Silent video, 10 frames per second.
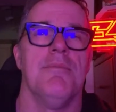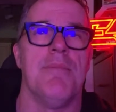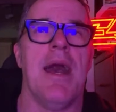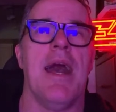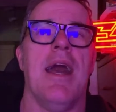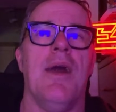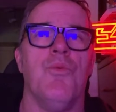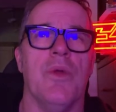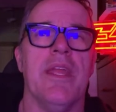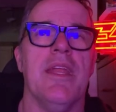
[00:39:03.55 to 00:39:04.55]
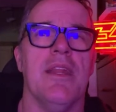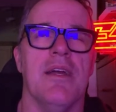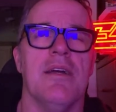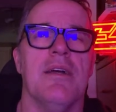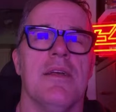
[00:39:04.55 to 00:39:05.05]
My
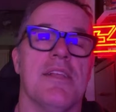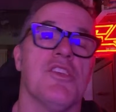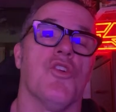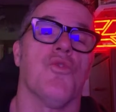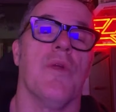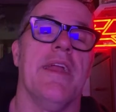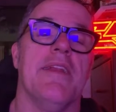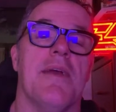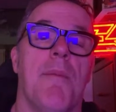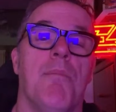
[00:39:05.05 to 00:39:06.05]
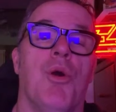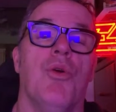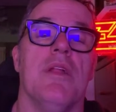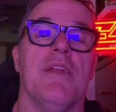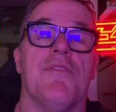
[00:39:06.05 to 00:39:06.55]
wiener. That's a great
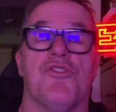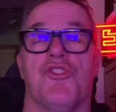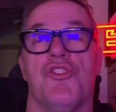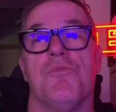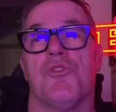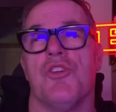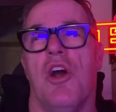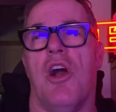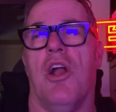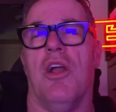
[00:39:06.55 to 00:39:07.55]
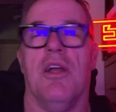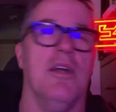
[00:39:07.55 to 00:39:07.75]
Bowling for Soup song.